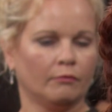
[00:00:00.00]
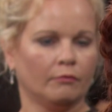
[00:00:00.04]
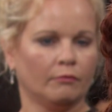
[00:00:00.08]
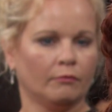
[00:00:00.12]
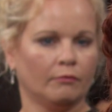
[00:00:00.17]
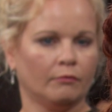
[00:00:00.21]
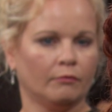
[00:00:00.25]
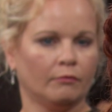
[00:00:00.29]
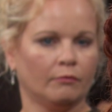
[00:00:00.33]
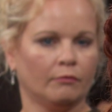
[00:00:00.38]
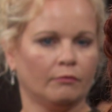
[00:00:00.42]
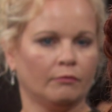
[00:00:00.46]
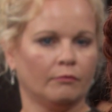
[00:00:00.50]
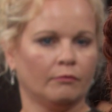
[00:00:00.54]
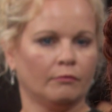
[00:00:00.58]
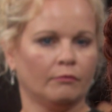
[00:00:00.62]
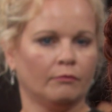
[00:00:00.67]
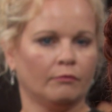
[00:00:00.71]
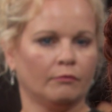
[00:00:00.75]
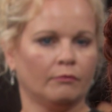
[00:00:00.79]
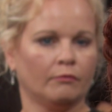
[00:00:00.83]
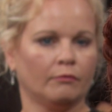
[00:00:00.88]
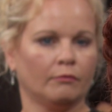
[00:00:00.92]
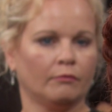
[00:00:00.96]

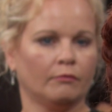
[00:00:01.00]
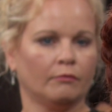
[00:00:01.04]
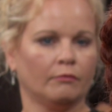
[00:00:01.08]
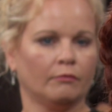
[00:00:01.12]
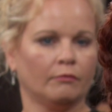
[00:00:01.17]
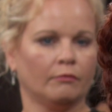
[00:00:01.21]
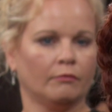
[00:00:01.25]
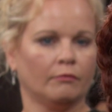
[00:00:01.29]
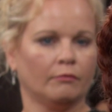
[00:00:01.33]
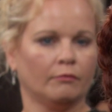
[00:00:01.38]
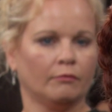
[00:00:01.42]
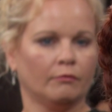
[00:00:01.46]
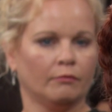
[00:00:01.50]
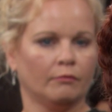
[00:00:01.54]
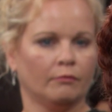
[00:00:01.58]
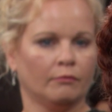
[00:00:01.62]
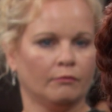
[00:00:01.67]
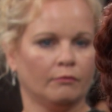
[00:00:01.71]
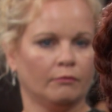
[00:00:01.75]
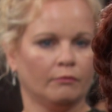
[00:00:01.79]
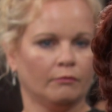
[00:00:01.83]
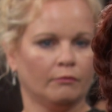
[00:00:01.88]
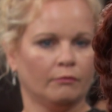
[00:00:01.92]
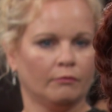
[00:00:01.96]

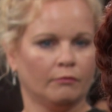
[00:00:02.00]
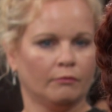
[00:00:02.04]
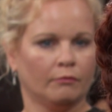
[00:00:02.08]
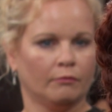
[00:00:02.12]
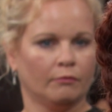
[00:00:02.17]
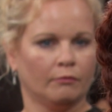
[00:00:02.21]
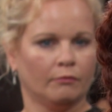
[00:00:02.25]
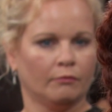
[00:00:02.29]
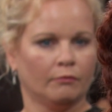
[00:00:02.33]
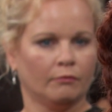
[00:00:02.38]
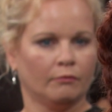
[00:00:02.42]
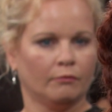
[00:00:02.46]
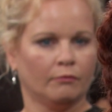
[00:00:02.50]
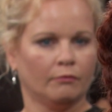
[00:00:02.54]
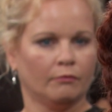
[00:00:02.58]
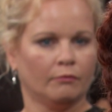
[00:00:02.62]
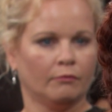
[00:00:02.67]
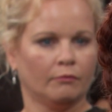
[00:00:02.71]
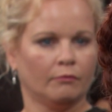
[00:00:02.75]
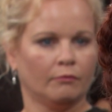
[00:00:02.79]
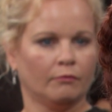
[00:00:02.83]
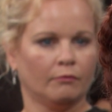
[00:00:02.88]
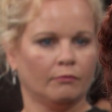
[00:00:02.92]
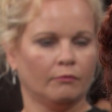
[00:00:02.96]

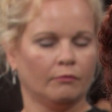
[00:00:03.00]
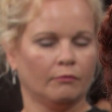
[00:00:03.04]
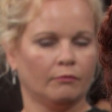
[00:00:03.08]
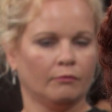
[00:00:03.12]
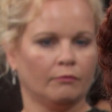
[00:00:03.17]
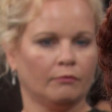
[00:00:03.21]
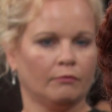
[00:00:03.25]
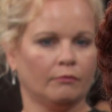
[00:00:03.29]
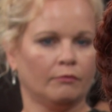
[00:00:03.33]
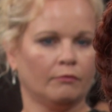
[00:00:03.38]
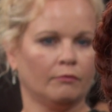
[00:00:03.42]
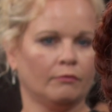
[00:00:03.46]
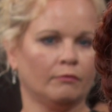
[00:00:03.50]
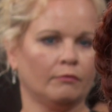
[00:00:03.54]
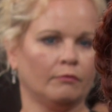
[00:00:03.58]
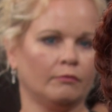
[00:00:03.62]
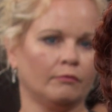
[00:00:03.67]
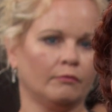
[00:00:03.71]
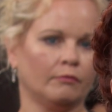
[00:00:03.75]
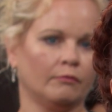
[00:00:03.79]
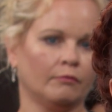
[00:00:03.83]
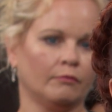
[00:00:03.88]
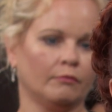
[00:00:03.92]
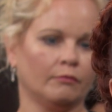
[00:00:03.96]

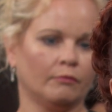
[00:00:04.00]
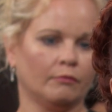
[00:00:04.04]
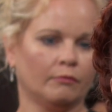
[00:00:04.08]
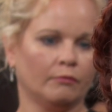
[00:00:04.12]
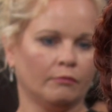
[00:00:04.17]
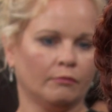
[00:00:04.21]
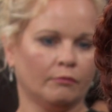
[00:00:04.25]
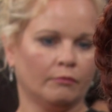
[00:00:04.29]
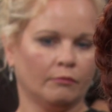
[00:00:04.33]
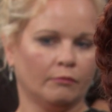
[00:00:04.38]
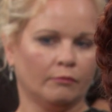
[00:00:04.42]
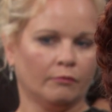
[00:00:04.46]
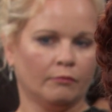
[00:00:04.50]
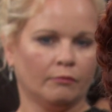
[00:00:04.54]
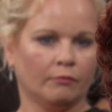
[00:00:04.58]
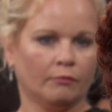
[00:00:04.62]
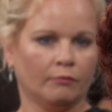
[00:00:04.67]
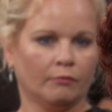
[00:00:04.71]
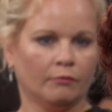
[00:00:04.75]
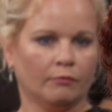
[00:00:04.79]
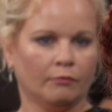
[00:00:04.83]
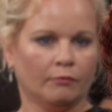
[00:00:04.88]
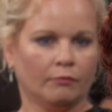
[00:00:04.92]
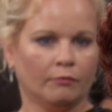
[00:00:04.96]

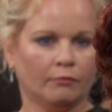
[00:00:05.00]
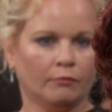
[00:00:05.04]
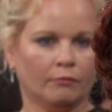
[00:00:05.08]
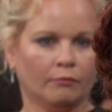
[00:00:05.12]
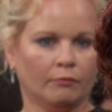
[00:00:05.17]
(silent)